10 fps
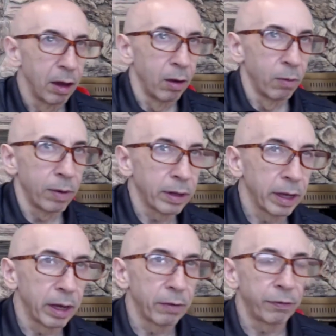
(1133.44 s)

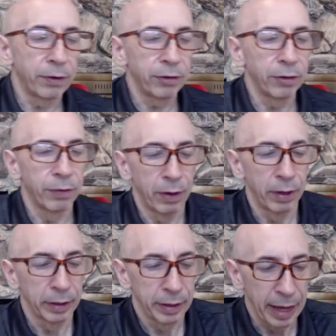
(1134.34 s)
Well, first of
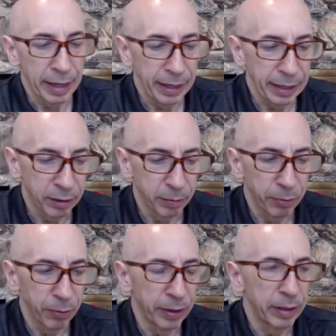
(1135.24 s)
all, I think it's
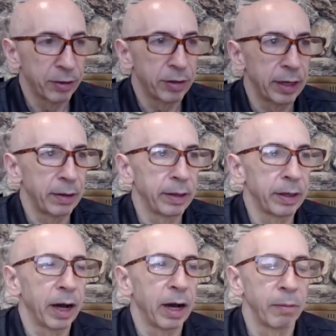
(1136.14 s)
important to see
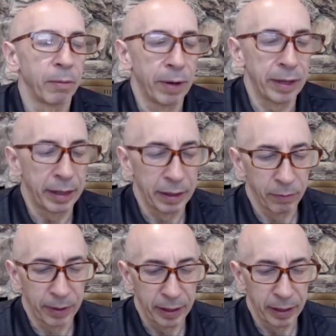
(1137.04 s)
when
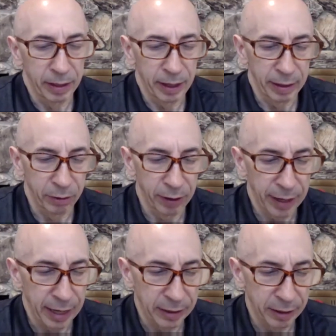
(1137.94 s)
they do their
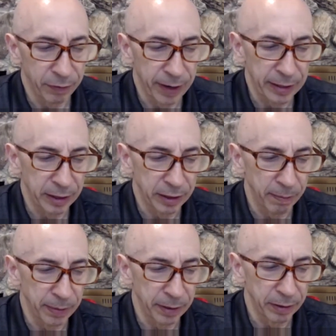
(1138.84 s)
case information
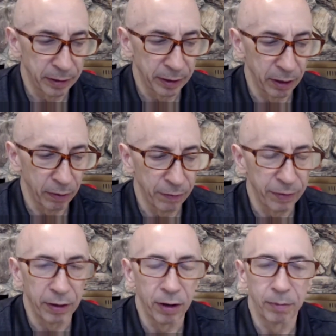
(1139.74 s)
statements, if
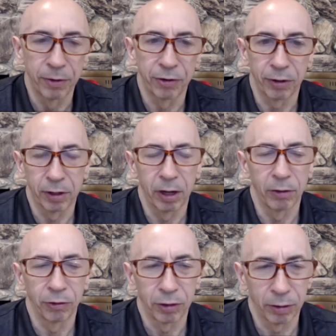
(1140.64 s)
their numbers are
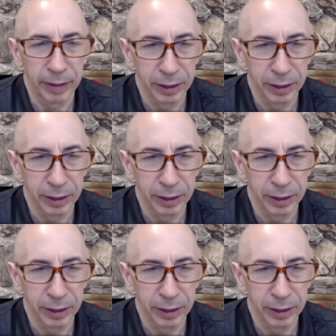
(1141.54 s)
close to each